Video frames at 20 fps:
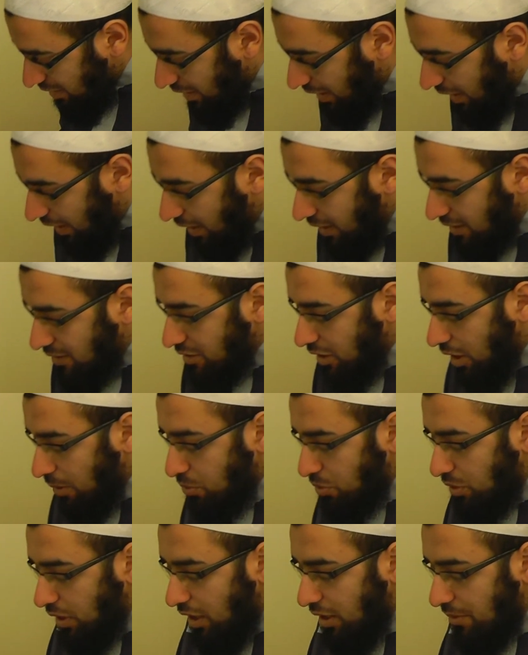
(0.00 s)
And
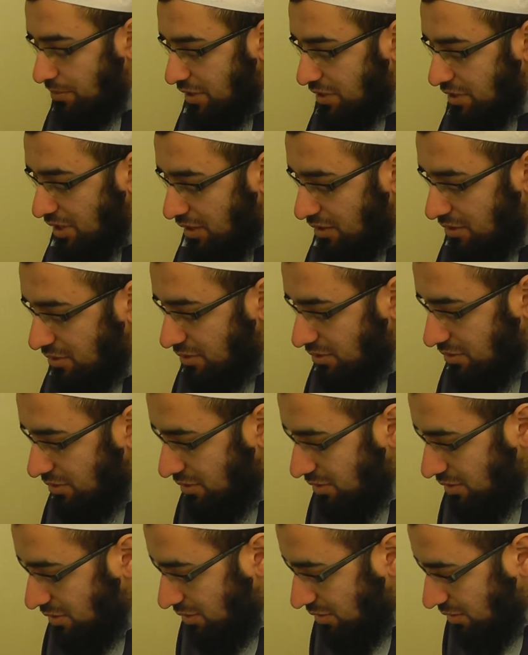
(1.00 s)
Abu Lahab, he said
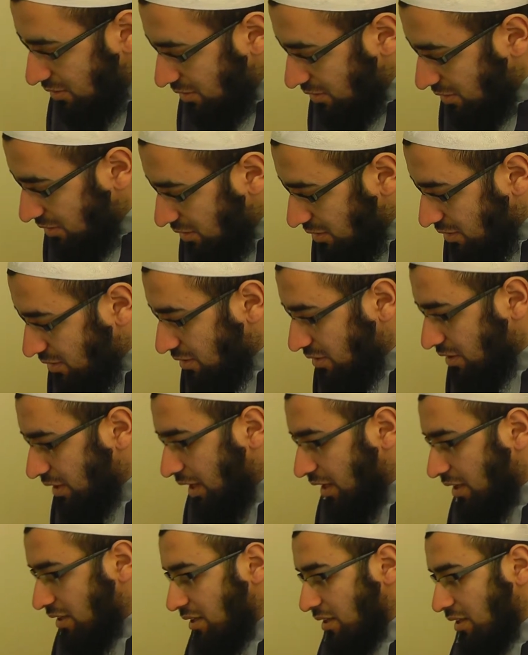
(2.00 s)

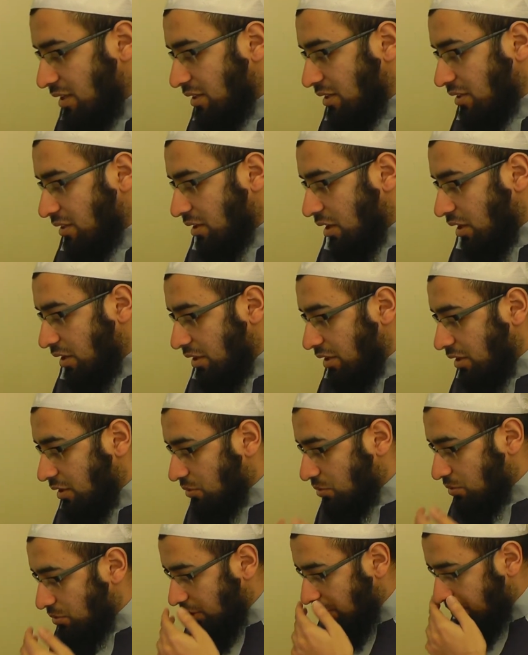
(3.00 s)
that in kana
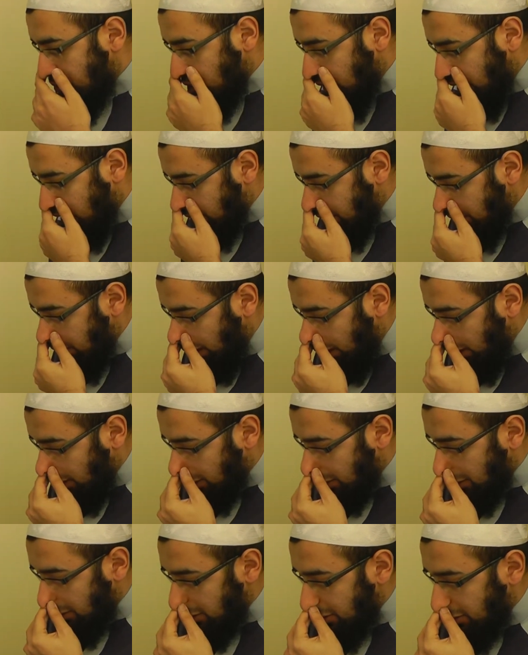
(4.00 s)
yaqulu ibnu akhi
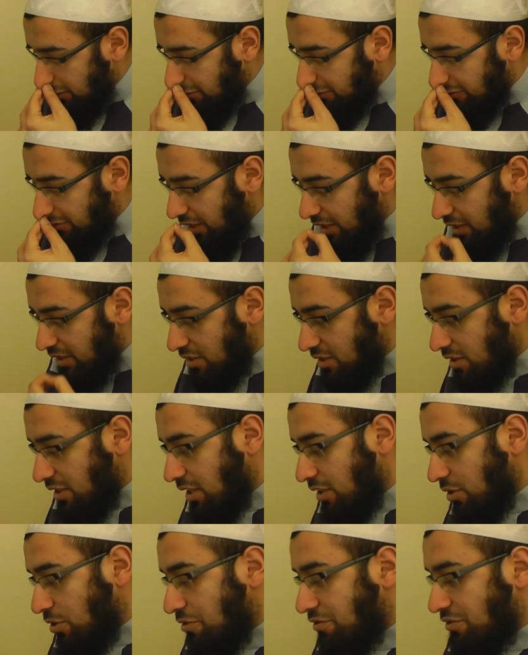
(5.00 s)
haqqan fa
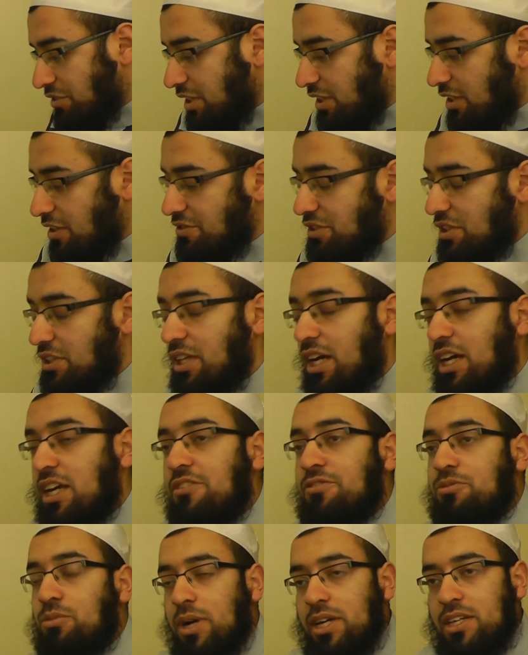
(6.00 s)
inni ufdi nafsi, that
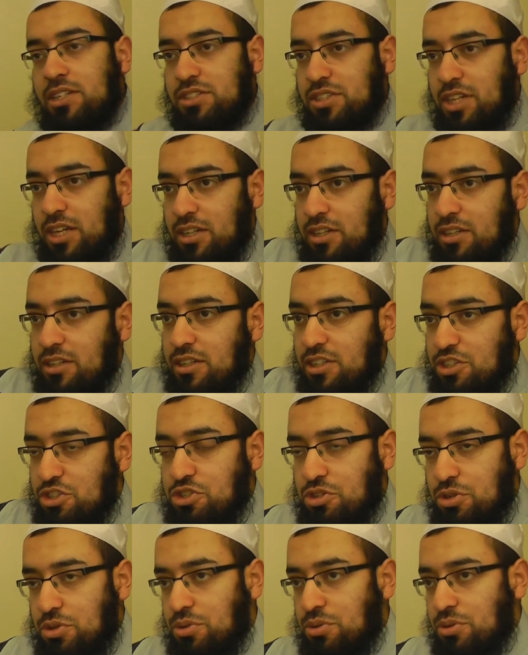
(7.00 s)
if what he's saying is
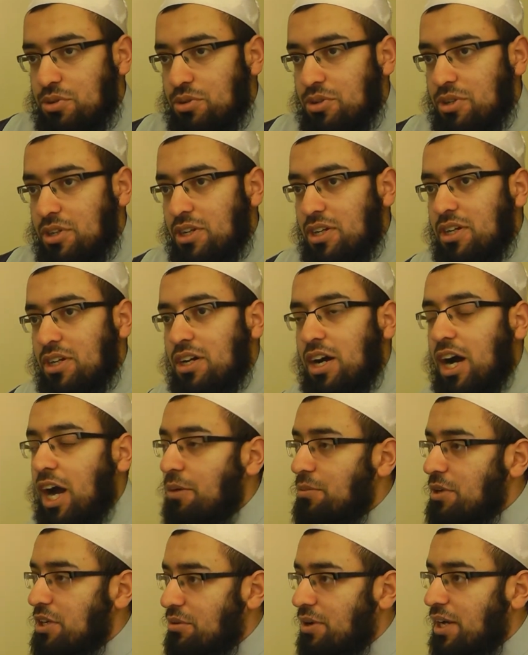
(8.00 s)
true, I
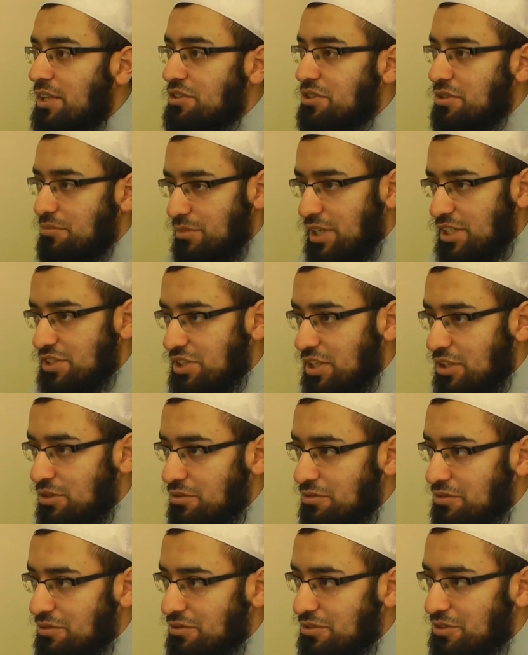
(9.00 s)
will ransom
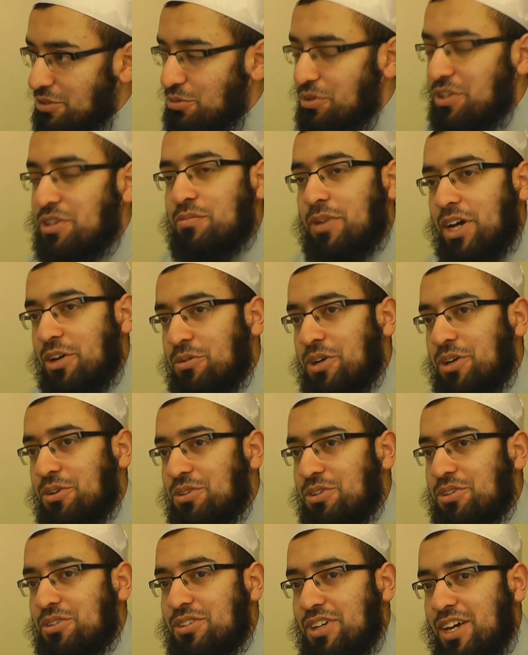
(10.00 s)
myself with my
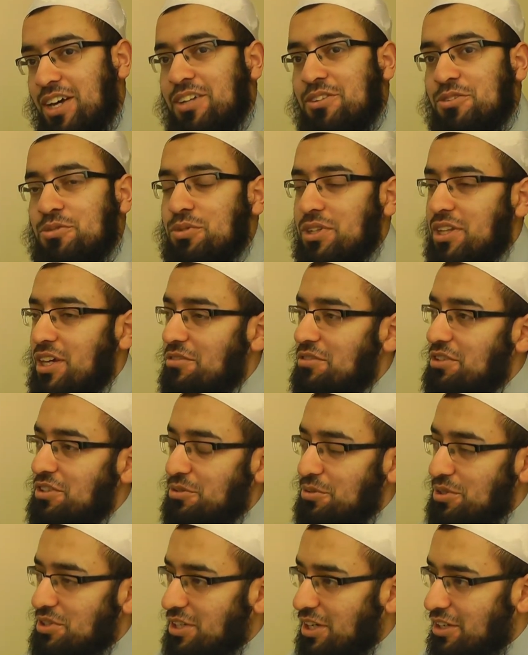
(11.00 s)
wealth and with
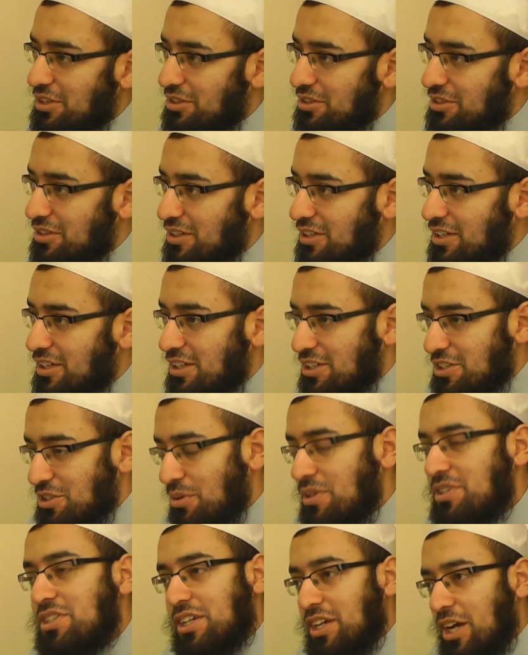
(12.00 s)
everything which I earn. So
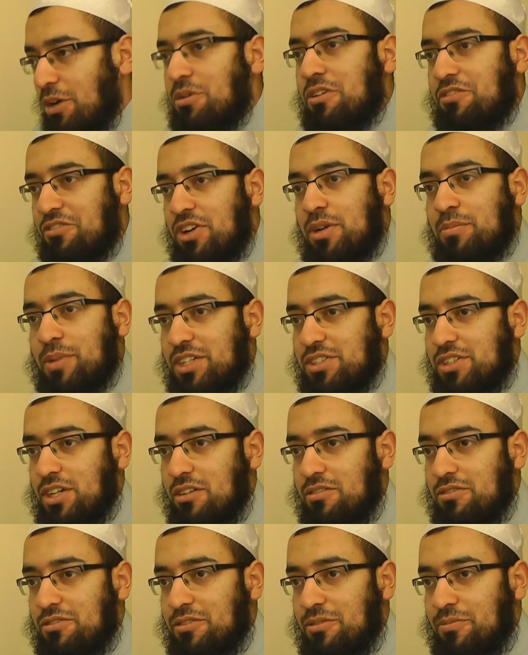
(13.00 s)
he said, I will free
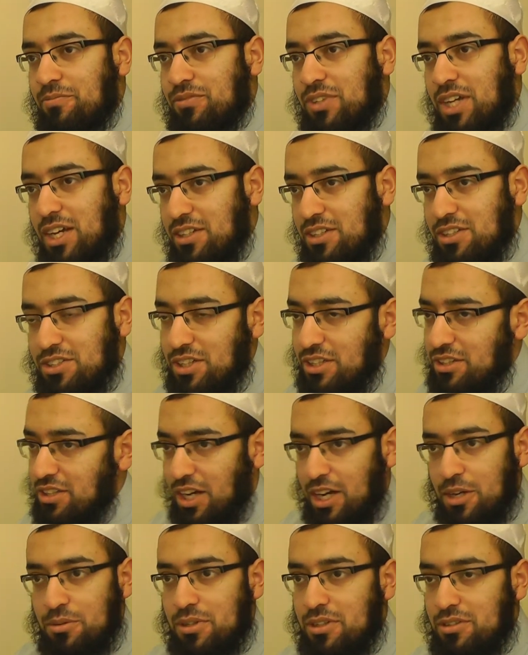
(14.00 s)
myself. And he said
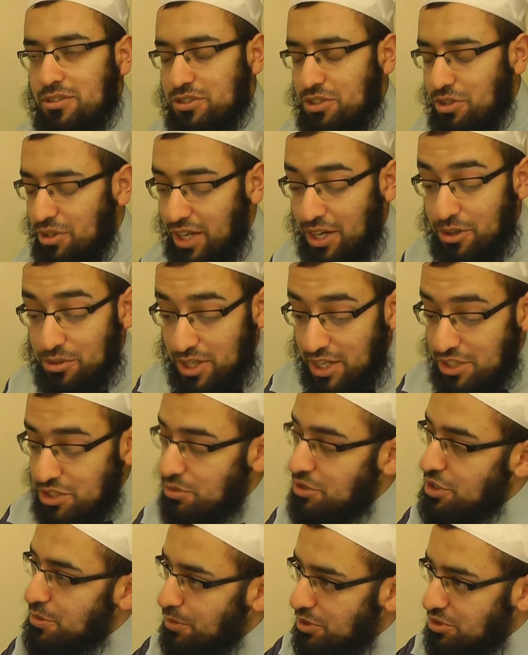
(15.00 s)
that I will. So now, as a
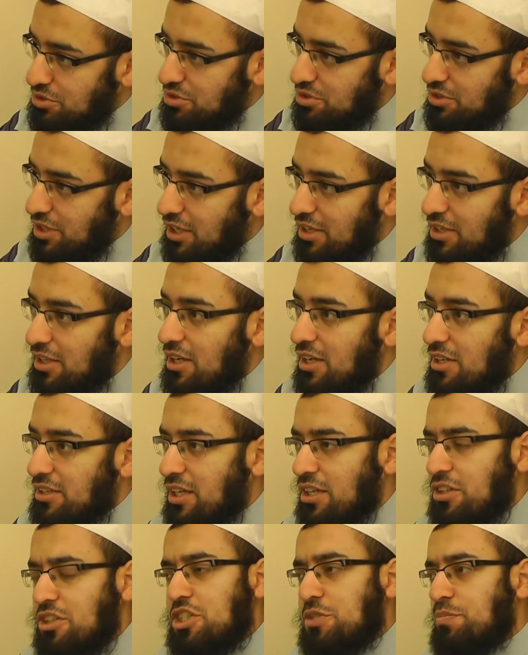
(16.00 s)
response to that,
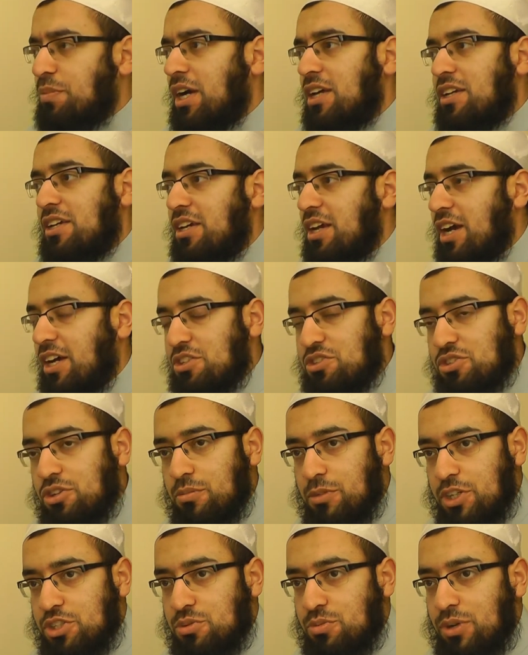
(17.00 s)
that despite he had so
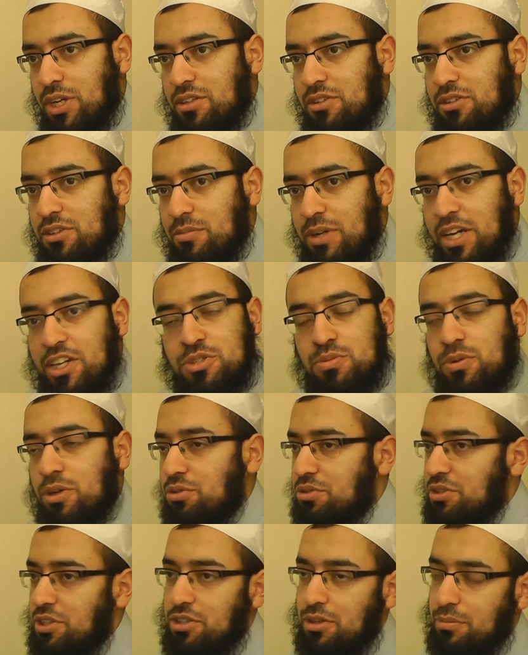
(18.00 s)
much wealth, but his
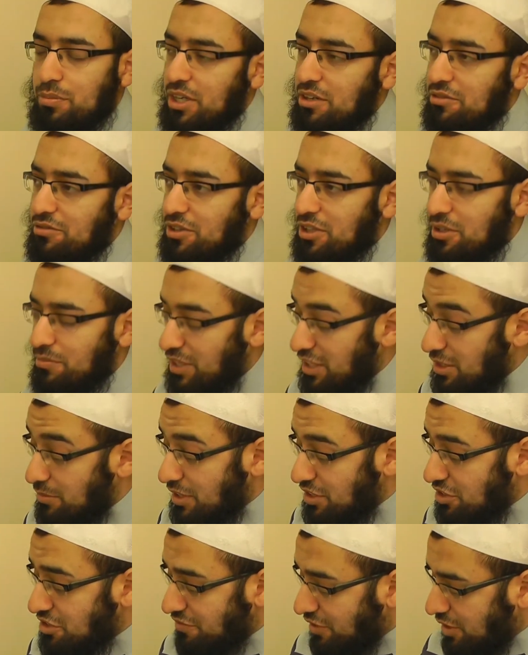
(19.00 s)
wealth did not benefit him. And he
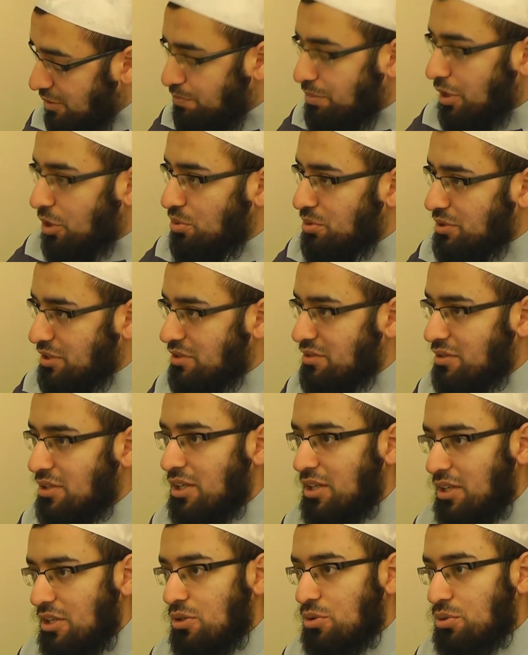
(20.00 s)
made this very bold and
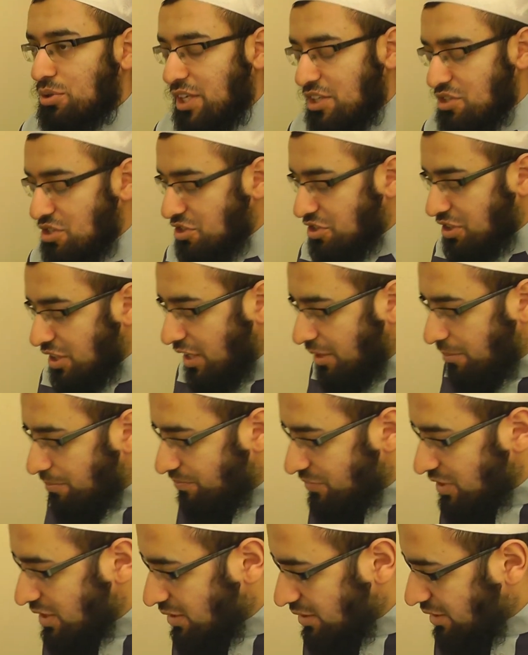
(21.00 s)
audacious claim
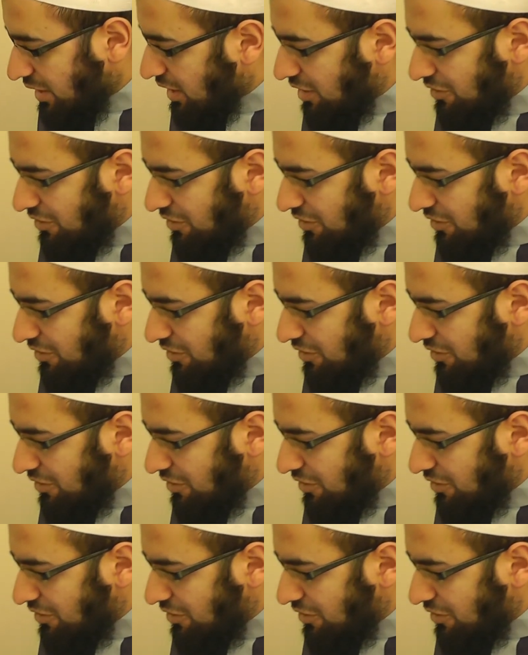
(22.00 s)
that